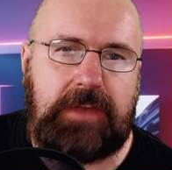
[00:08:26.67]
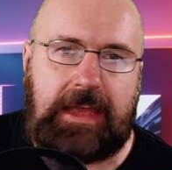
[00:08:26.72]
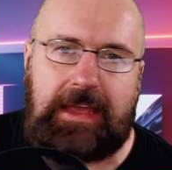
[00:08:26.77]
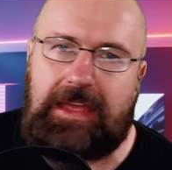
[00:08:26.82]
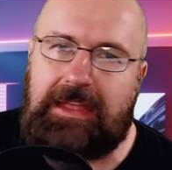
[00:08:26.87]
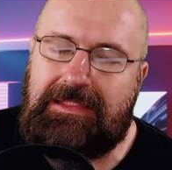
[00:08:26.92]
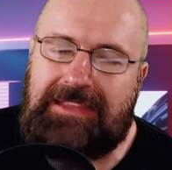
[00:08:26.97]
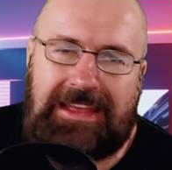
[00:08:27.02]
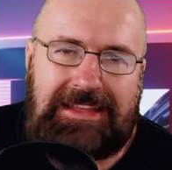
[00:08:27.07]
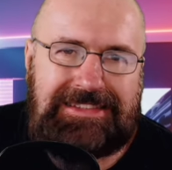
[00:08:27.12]

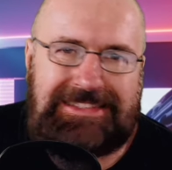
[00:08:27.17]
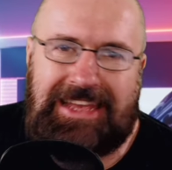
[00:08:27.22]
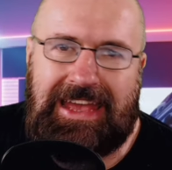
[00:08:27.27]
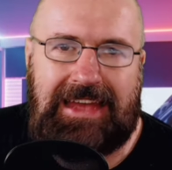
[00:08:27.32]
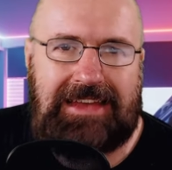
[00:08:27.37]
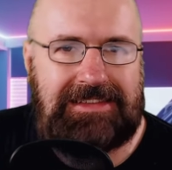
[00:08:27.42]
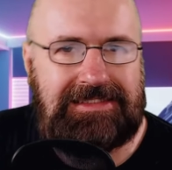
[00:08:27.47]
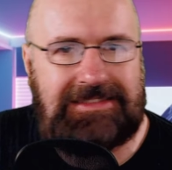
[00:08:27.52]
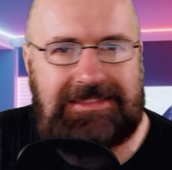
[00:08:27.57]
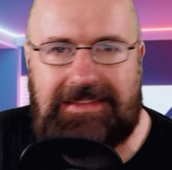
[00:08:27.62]
Like it, it
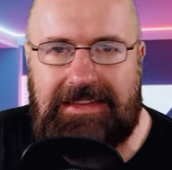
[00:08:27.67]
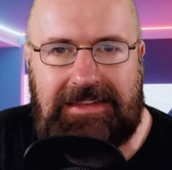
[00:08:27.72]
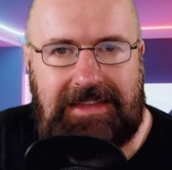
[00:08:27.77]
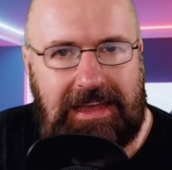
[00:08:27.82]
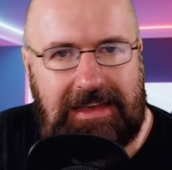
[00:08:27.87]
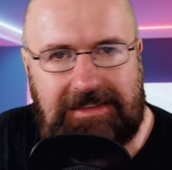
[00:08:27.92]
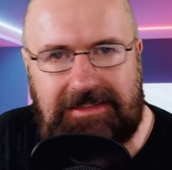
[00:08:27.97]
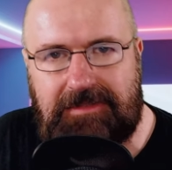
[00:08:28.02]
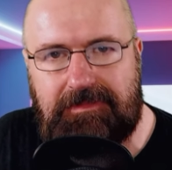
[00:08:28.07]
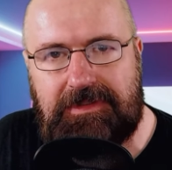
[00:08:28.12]
has it
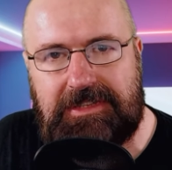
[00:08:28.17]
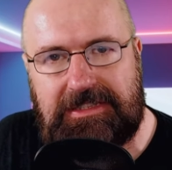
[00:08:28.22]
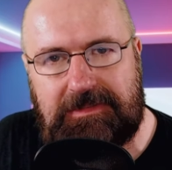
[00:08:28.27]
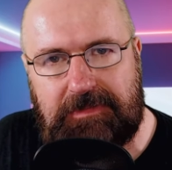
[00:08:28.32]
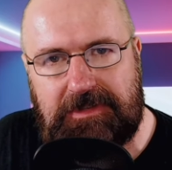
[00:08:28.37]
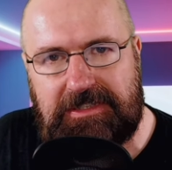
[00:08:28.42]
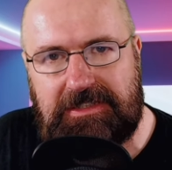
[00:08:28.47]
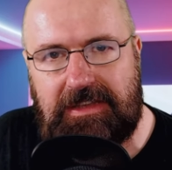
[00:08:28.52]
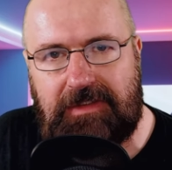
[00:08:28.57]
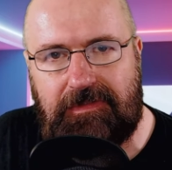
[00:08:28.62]
has to be
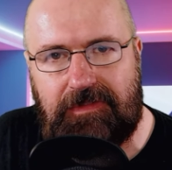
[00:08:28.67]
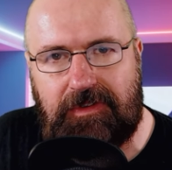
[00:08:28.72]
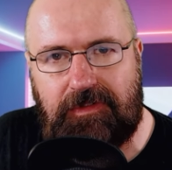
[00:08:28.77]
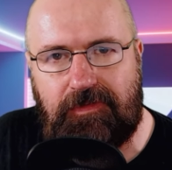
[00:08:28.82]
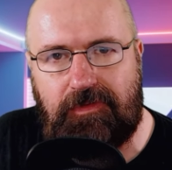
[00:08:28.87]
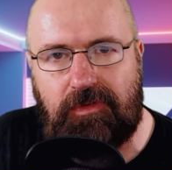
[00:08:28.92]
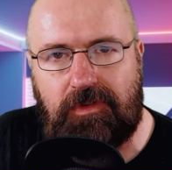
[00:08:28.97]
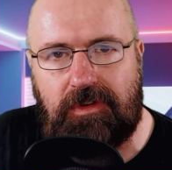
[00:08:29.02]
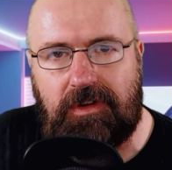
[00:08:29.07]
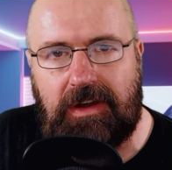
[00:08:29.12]
specific
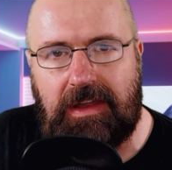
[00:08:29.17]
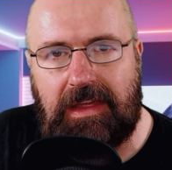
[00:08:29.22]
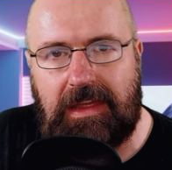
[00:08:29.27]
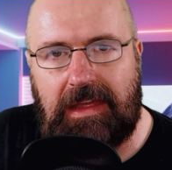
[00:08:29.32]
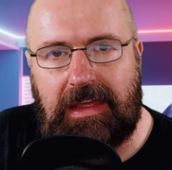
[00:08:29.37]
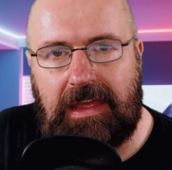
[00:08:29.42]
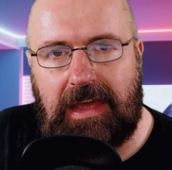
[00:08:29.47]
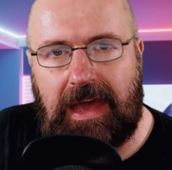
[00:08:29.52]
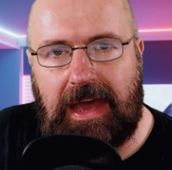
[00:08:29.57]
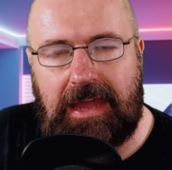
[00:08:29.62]
for
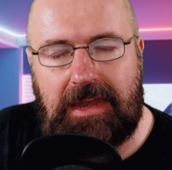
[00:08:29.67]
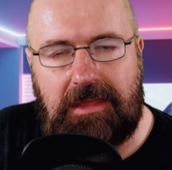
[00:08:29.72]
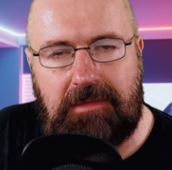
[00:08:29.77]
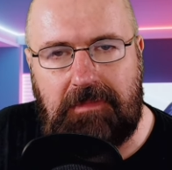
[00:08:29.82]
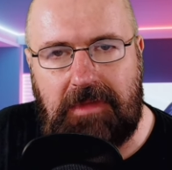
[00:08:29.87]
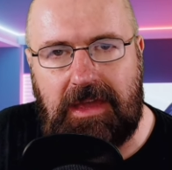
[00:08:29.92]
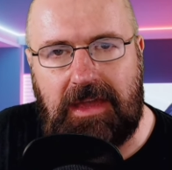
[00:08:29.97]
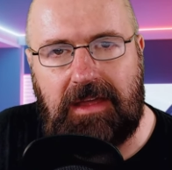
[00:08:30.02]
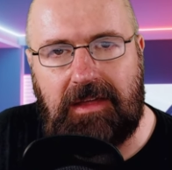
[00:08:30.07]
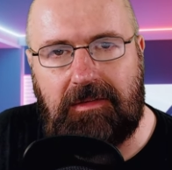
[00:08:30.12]

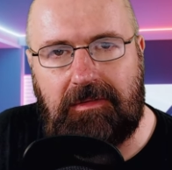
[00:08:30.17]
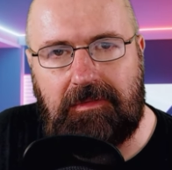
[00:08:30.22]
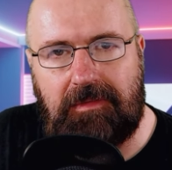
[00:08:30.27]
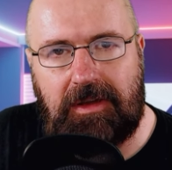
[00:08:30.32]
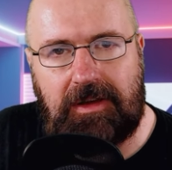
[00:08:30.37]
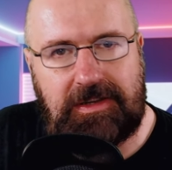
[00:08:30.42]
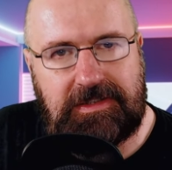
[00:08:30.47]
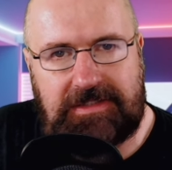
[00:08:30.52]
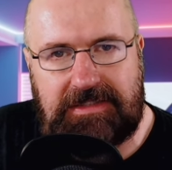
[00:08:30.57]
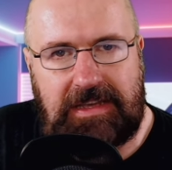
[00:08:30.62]
anime,
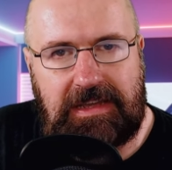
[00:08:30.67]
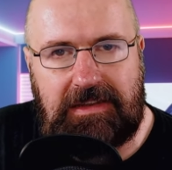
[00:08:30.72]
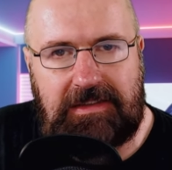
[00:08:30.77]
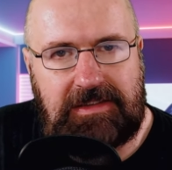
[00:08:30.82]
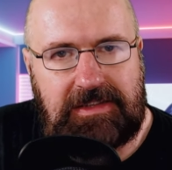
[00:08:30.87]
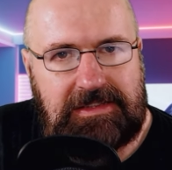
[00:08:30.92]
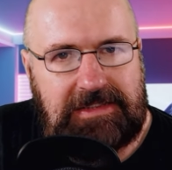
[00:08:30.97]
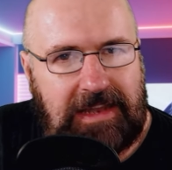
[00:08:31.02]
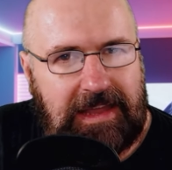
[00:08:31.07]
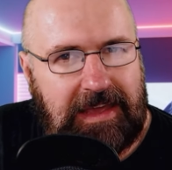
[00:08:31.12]
because
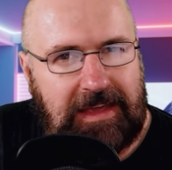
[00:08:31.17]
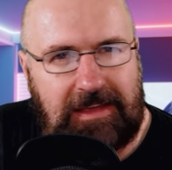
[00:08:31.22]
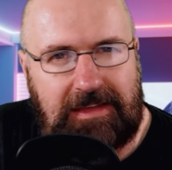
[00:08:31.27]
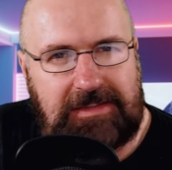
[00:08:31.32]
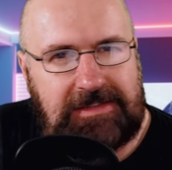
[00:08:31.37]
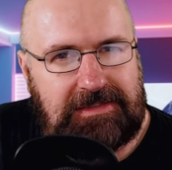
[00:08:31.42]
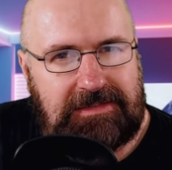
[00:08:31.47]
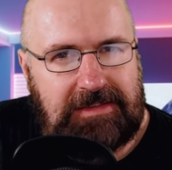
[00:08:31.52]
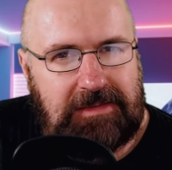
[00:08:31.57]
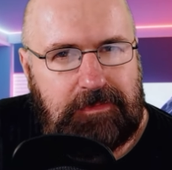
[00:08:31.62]
it, it's like
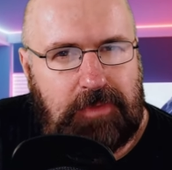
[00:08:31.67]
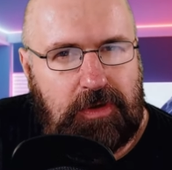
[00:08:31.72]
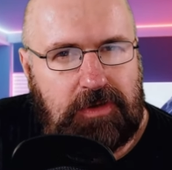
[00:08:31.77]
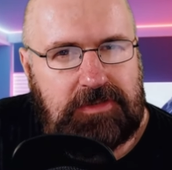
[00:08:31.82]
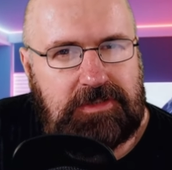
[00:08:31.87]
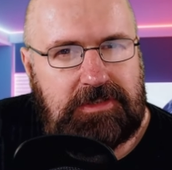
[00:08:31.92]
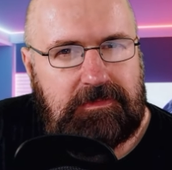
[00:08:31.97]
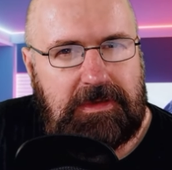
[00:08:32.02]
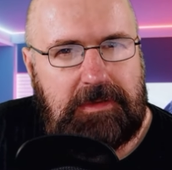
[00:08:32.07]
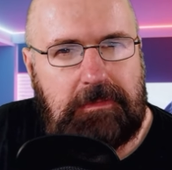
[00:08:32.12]
it's
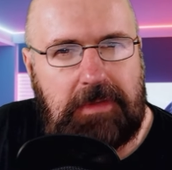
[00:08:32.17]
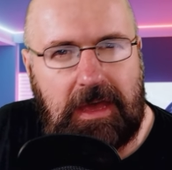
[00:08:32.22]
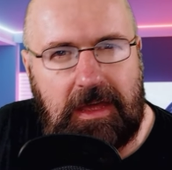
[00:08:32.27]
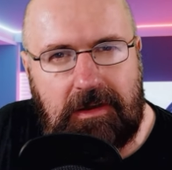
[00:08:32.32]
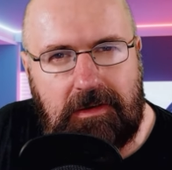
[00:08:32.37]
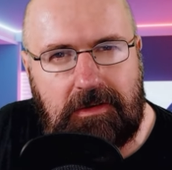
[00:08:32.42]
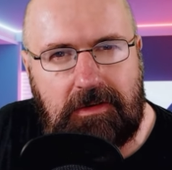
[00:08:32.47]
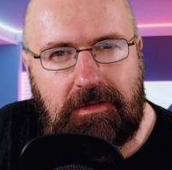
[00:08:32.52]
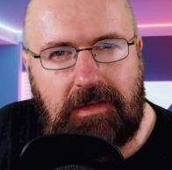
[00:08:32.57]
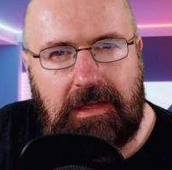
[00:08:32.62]
supposed to be
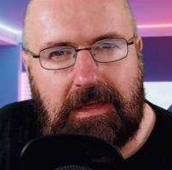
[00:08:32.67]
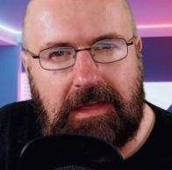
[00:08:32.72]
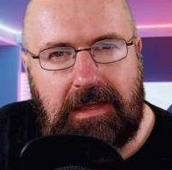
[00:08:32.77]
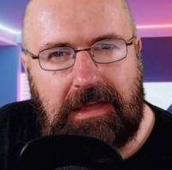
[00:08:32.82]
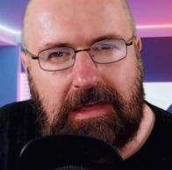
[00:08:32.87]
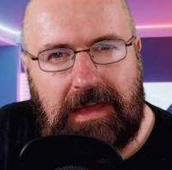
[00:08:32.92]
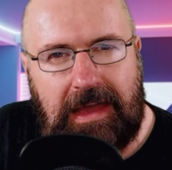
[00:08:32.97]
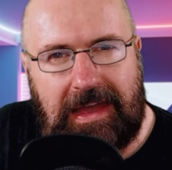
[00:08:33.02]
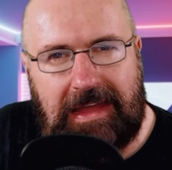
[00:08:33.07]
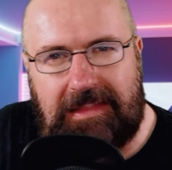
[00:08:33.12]
better,
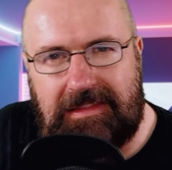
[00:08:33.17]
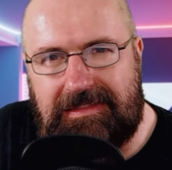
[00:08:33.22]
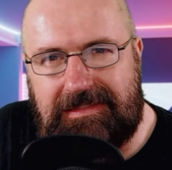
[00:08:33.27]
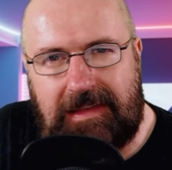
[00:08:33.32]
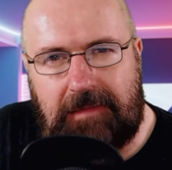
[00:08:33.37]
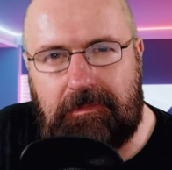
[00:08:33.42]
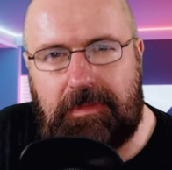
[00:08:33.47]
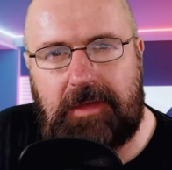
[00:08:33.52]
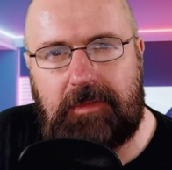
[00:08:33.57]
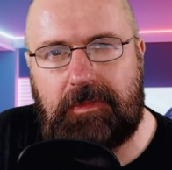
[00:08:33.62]
and
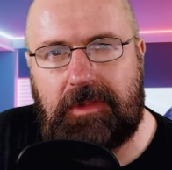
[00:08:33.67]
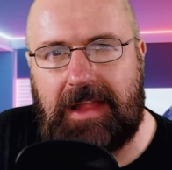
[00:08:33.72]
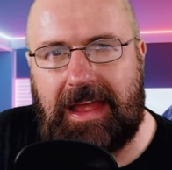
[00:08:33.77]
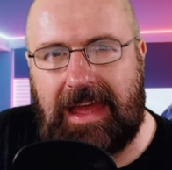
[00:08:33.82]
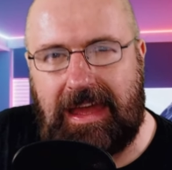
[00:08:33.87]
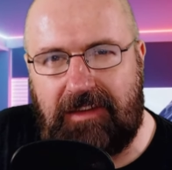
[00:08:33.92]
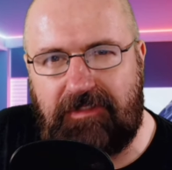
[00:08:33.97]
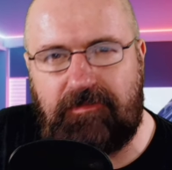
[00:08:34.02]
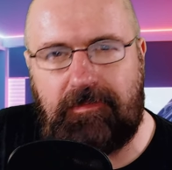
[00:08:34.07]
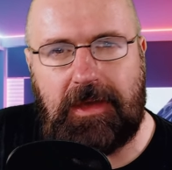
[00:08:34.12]
some people
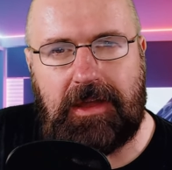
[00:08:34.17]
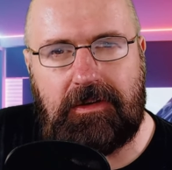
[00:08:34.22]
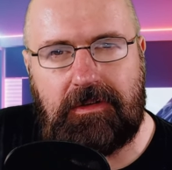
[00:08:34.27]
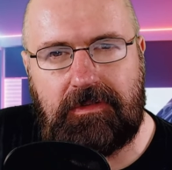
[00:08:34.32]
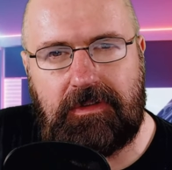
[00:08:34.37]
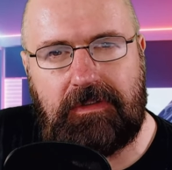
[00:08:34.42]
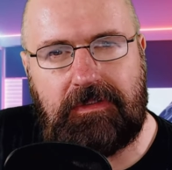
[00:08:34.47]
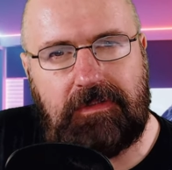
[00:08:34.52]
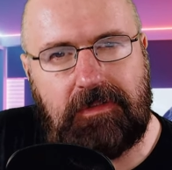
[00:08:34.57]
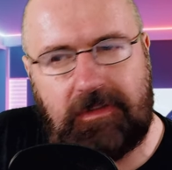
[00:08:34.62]
have
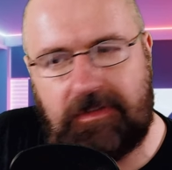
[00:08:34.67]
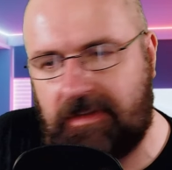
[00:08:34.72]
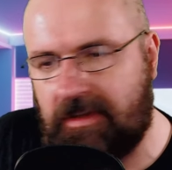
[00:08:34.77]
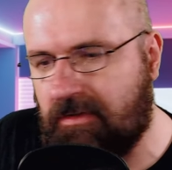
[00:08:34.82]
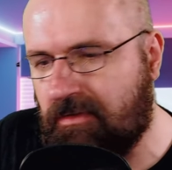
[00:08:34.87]
better results.